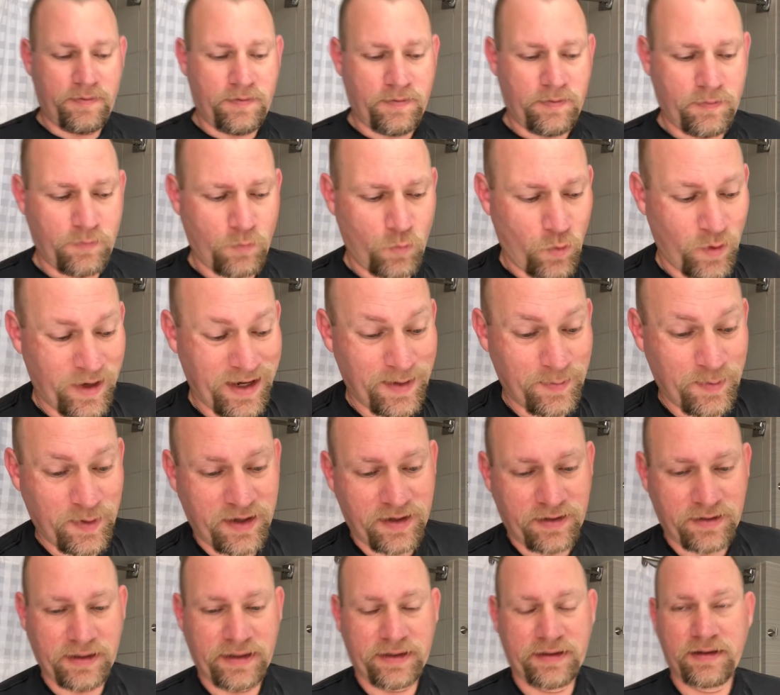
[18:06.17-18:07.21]
We
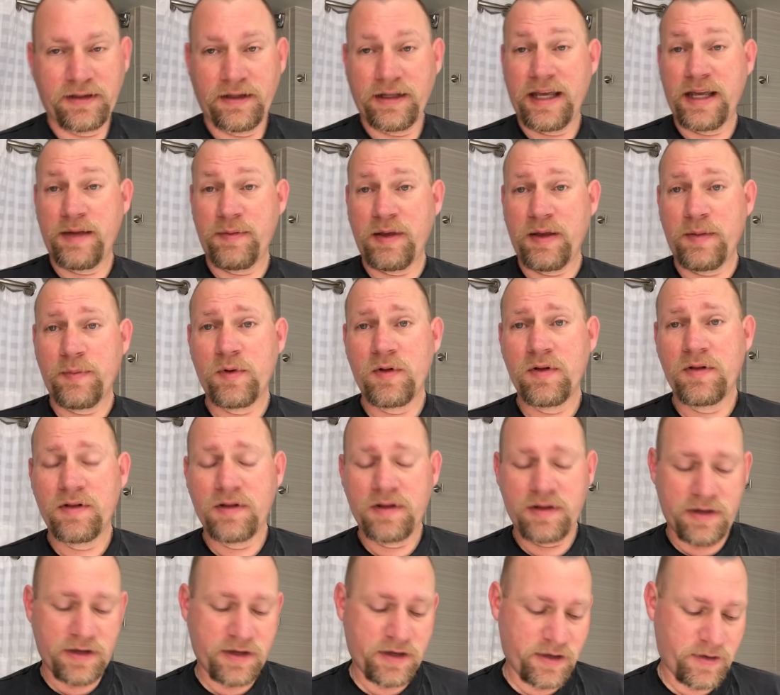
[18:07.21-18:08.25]
being like the lay people,
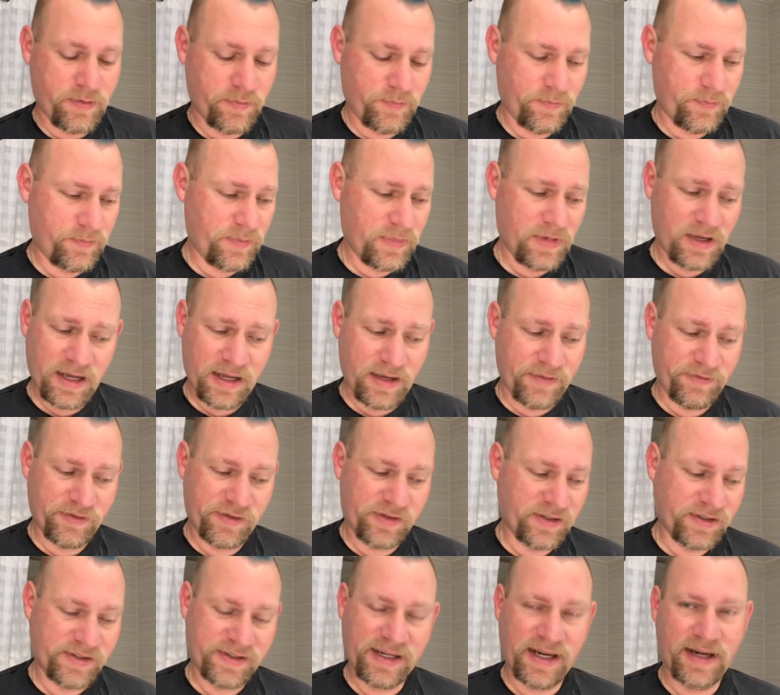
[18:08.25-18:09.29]

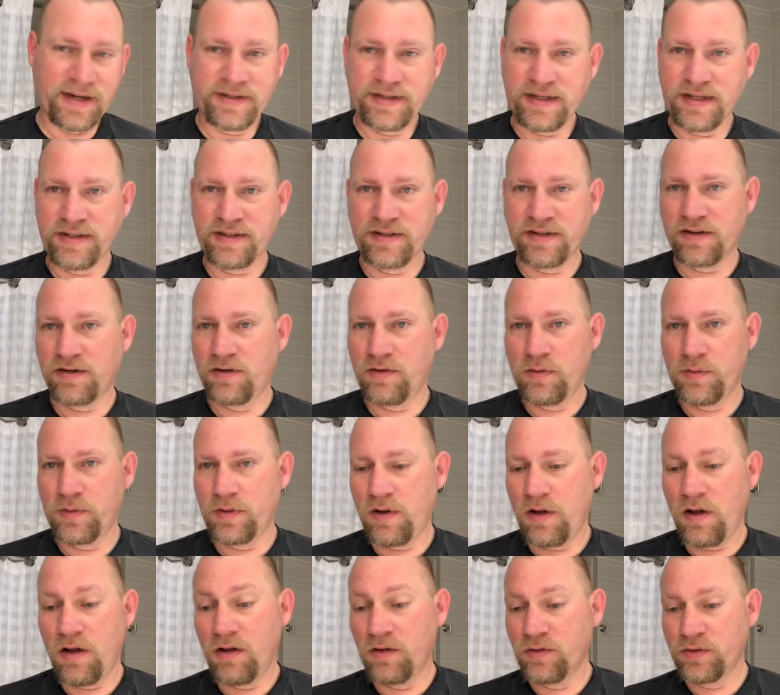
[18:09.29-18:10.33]
obviously scientists are
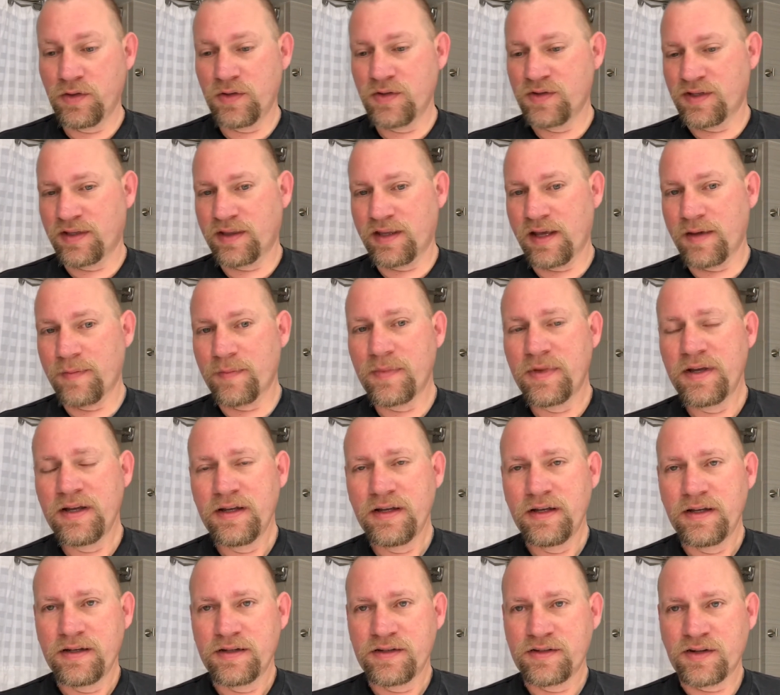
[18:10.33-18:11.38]
all using them,
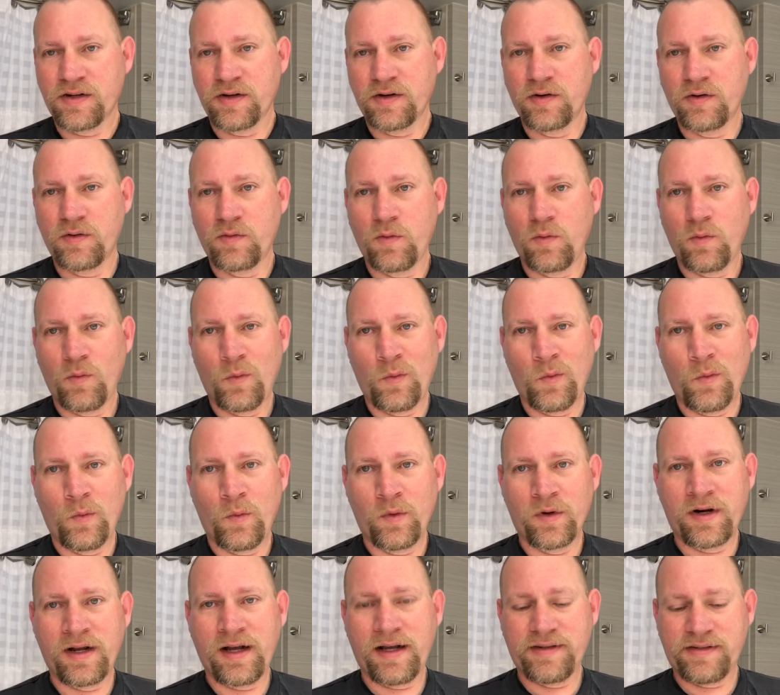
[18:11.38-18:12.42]
so
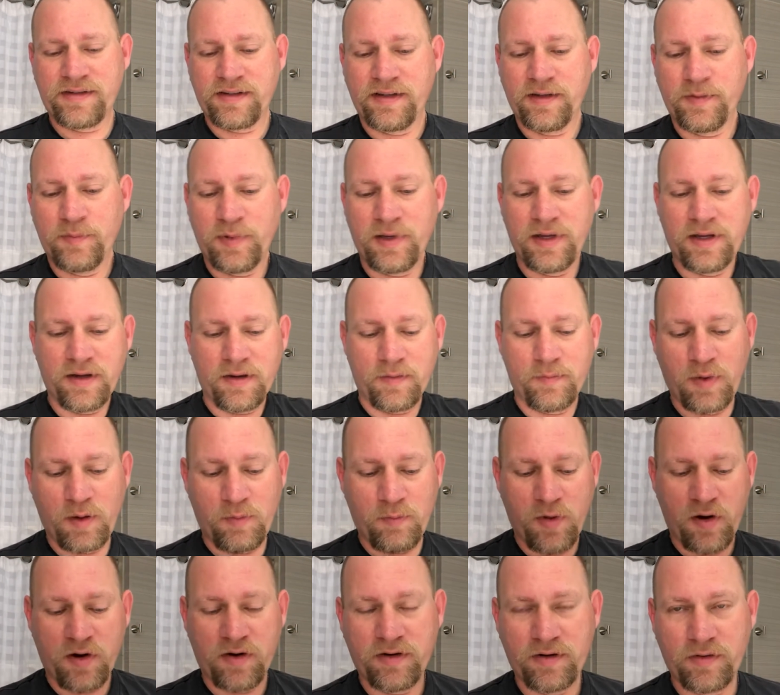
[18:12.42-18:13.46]
we're constantly being
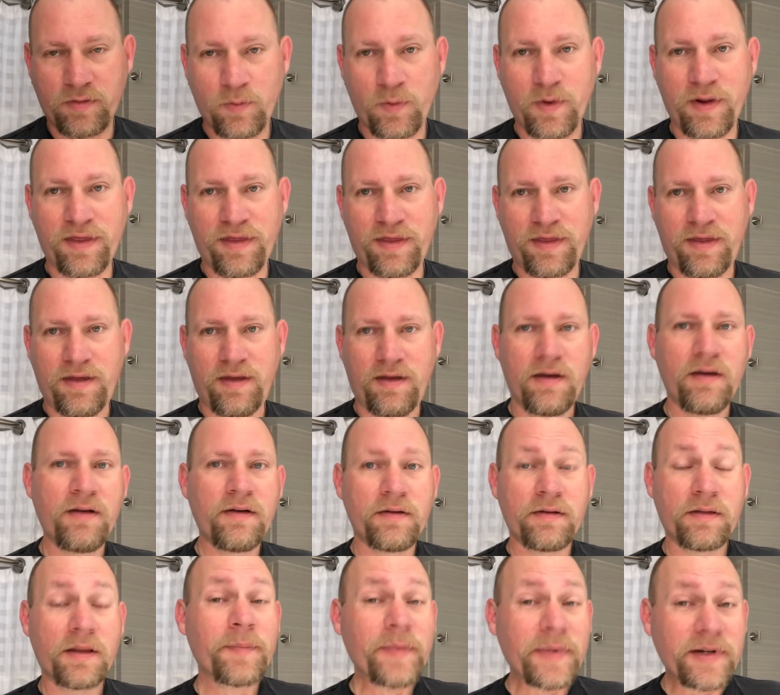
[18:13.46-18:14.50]
bombarded with
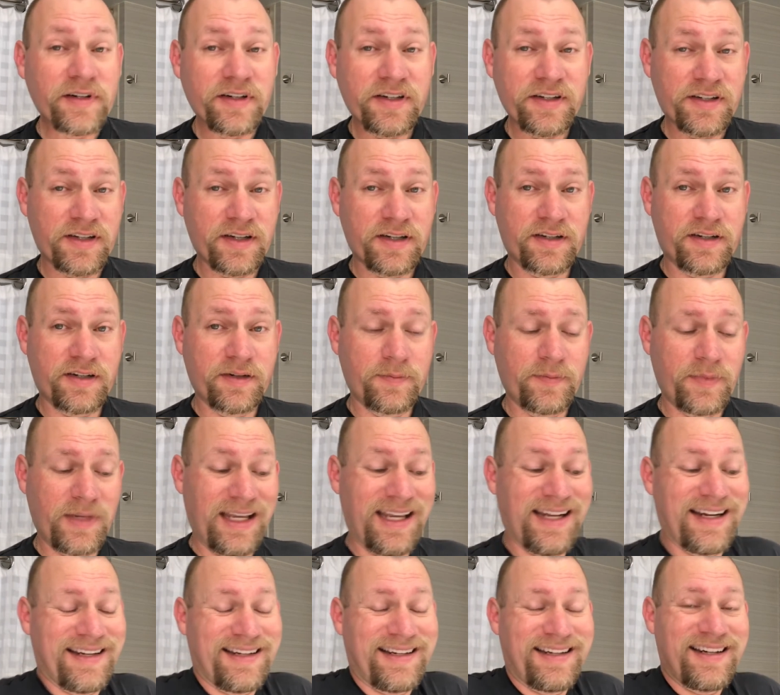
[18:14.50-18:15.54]
the metric system,
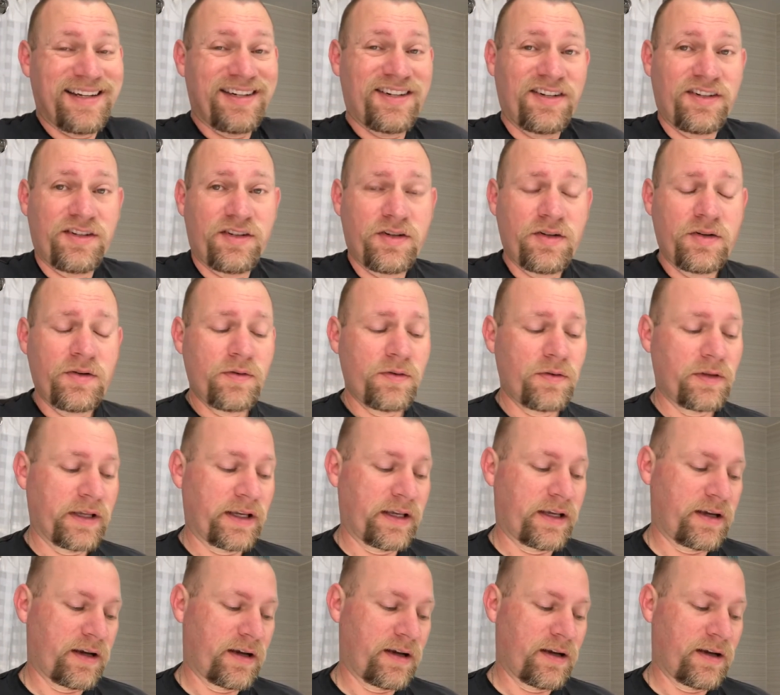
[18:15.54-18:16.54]
in addition to like